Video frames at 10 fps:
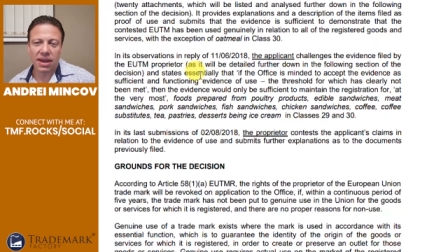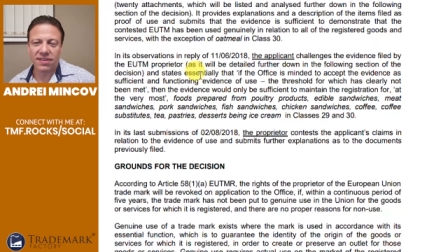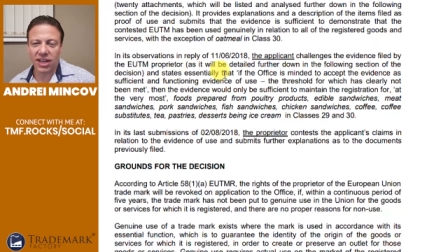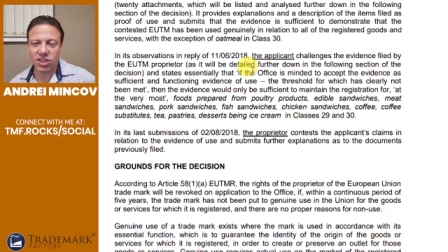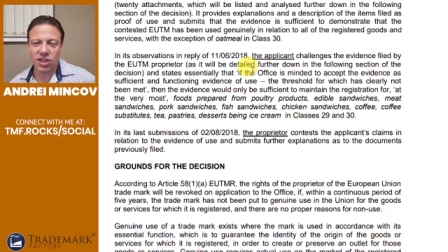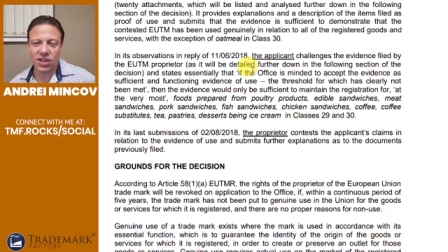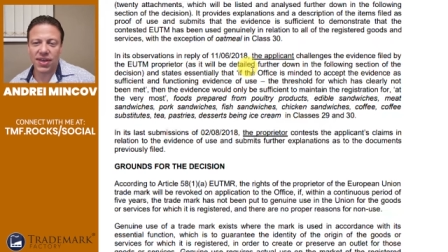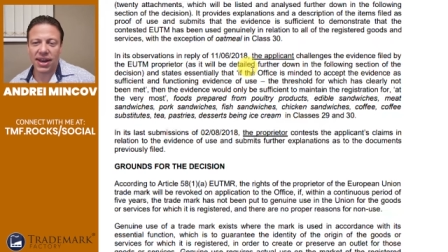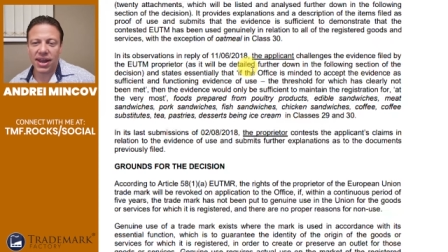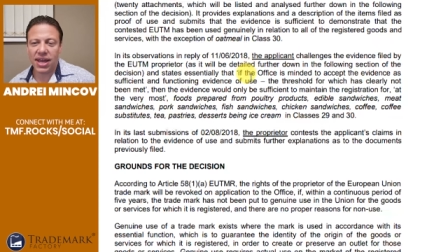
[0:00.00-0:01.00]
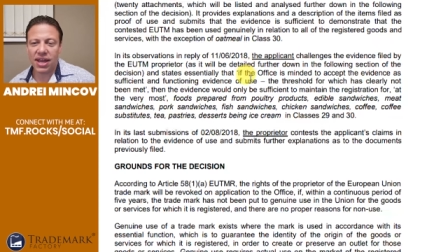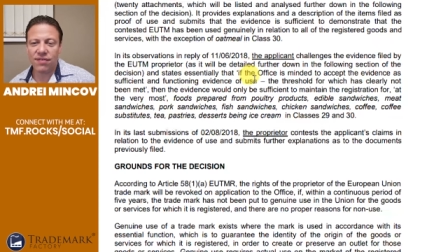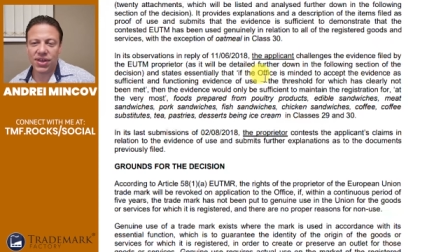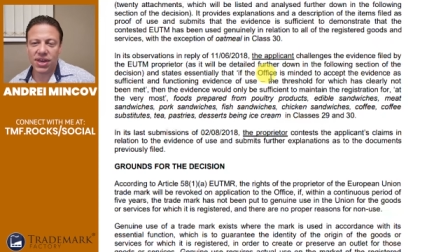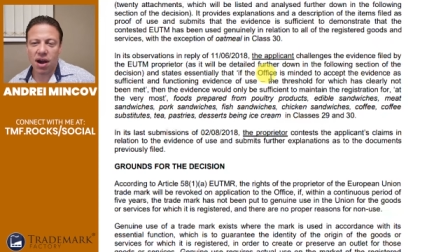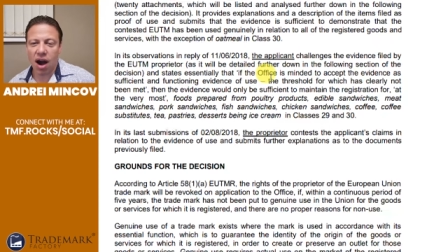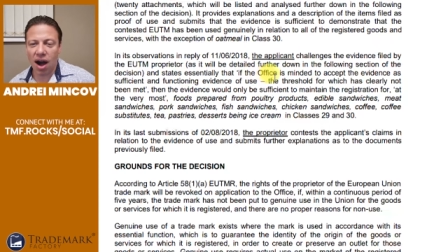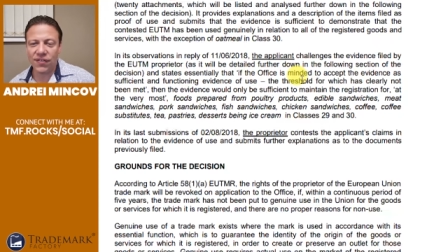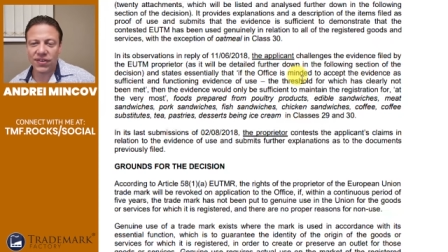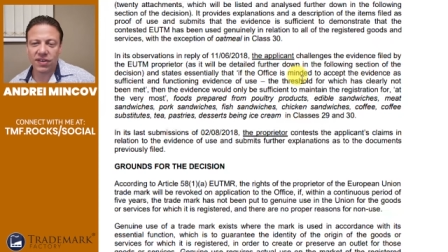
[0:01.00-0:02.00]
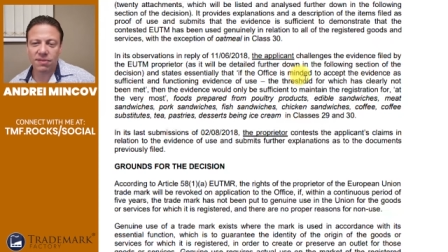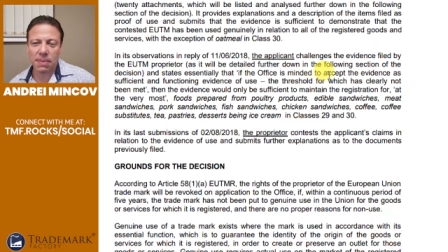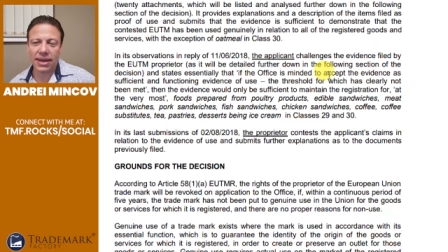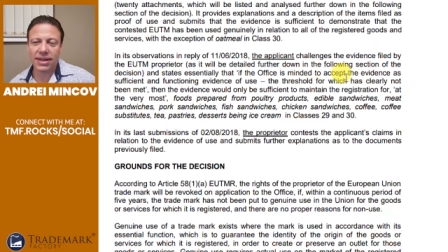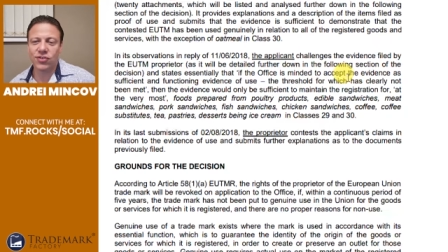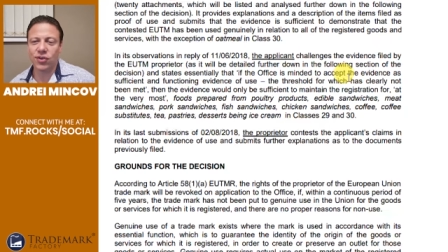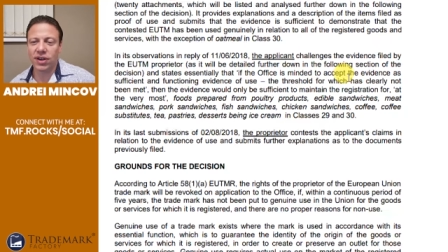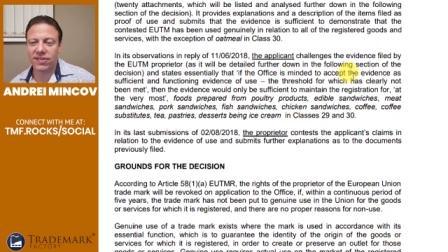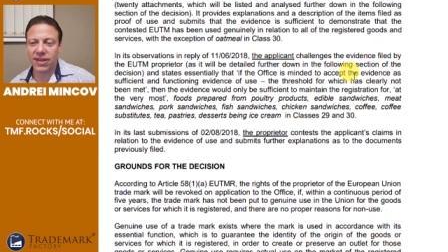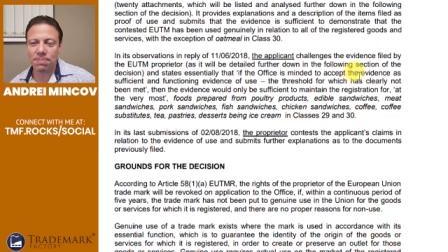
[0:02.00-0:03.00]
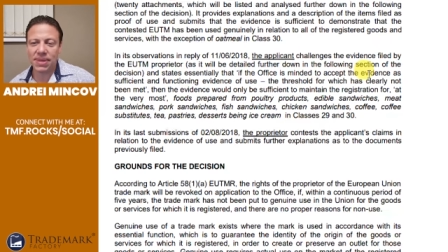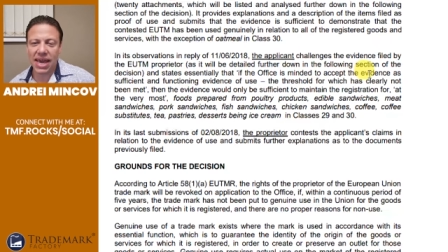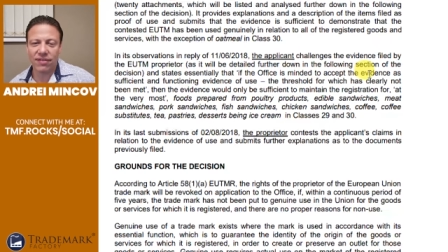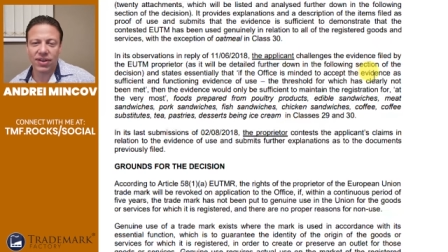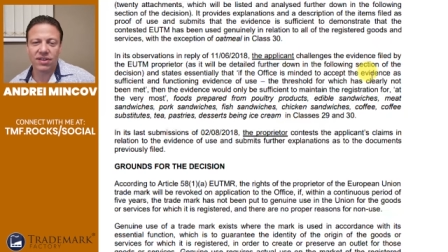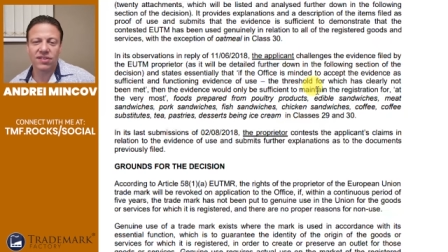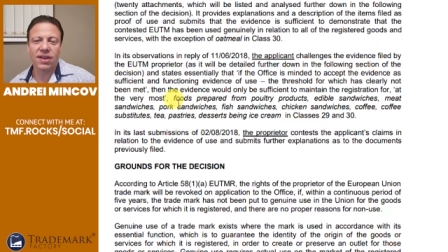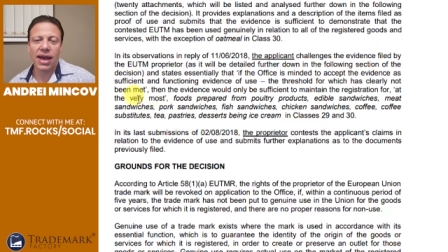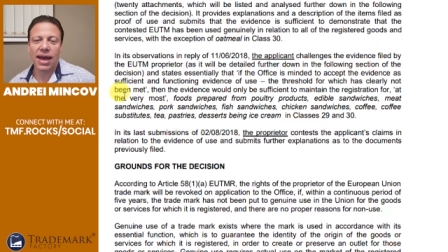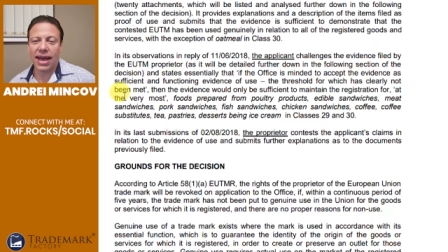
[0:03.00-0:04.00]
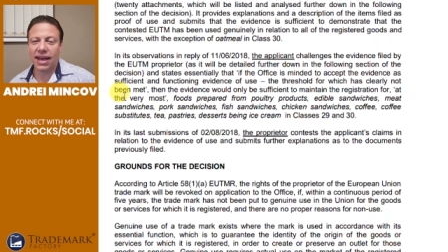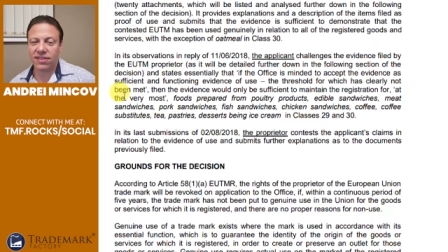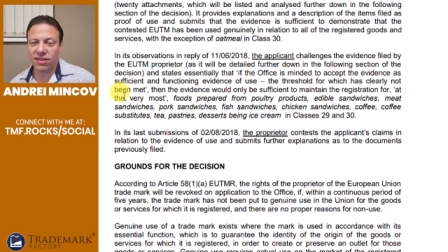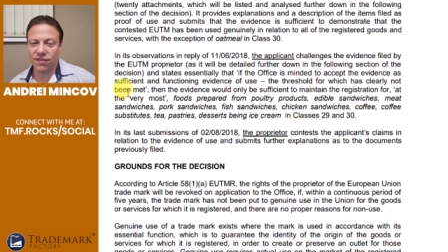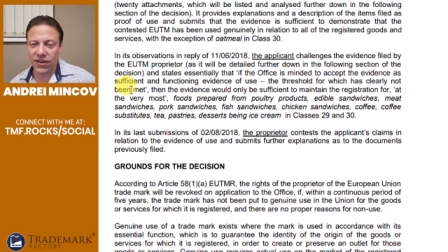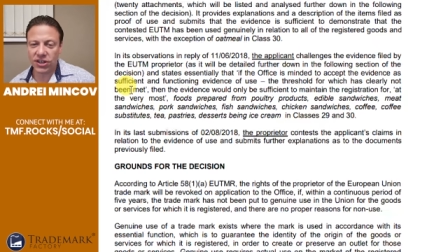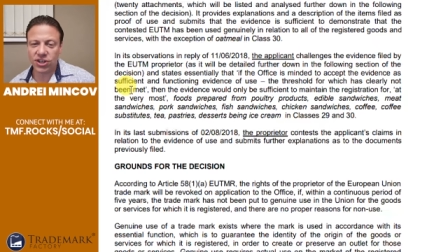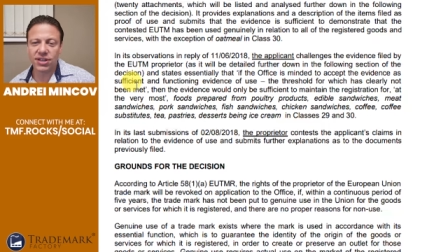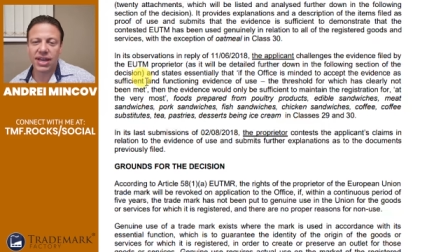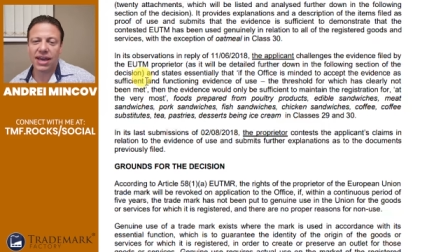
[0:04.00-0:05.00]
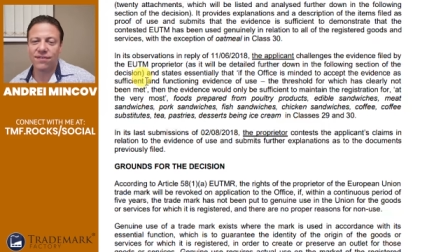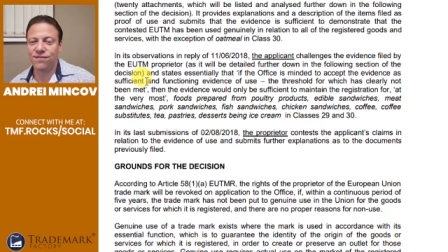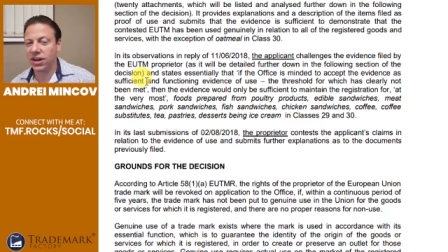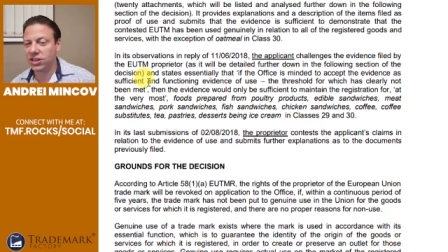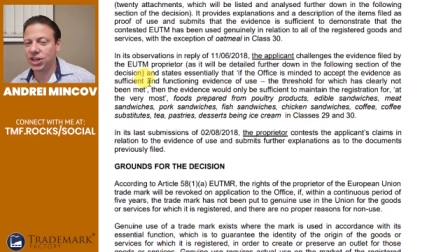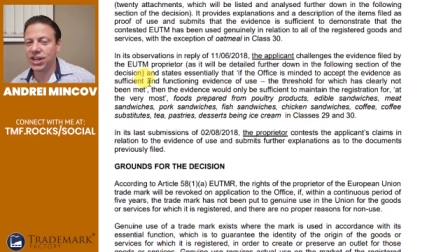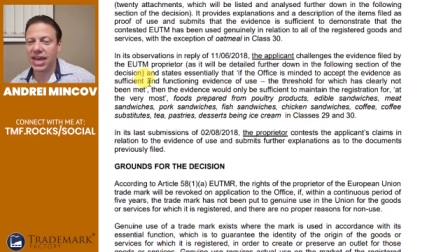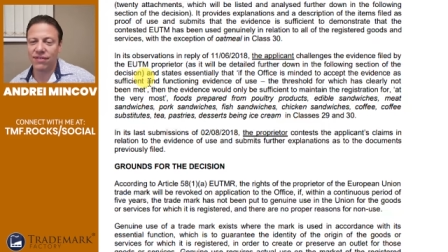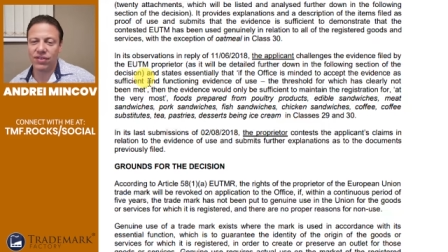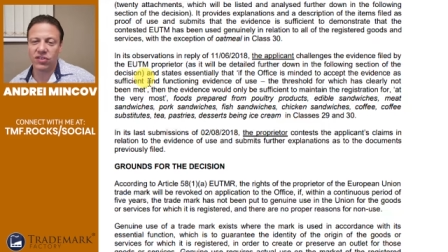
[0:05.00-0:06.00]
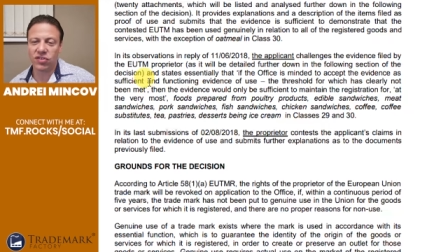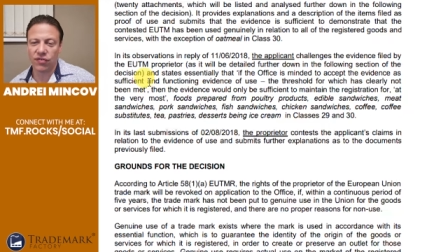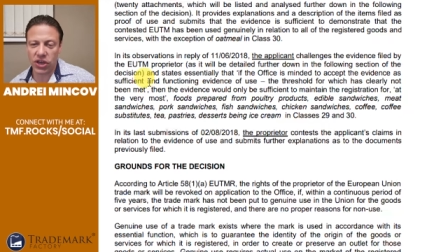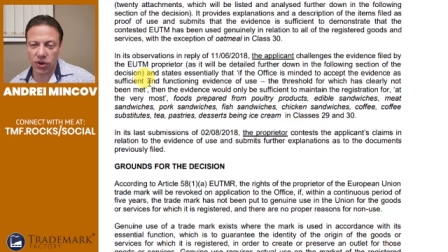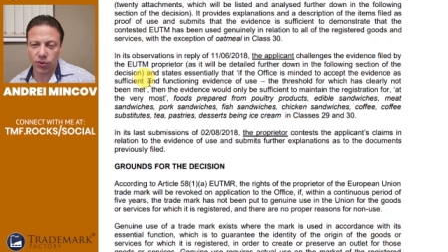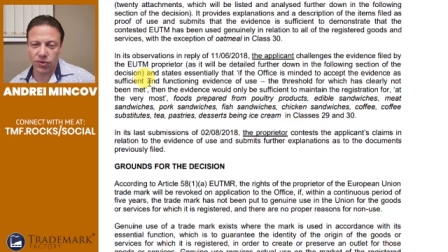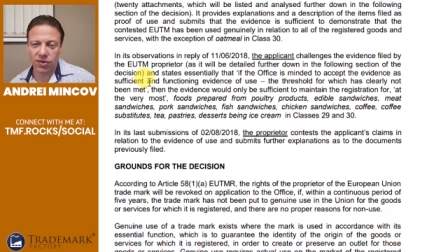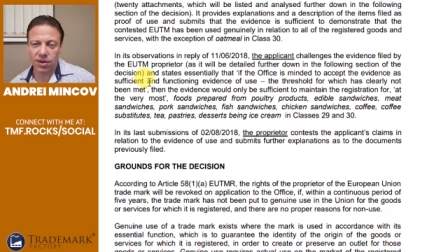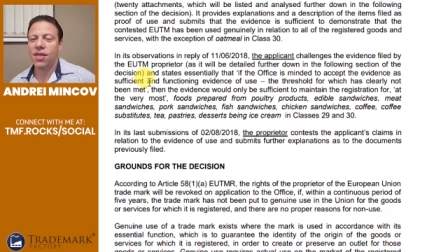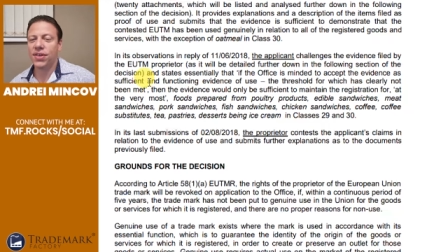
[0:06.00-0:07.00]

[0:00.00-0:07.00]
essentially that if the office is minded to accept the evidence as sufficient and functioning evidence of use,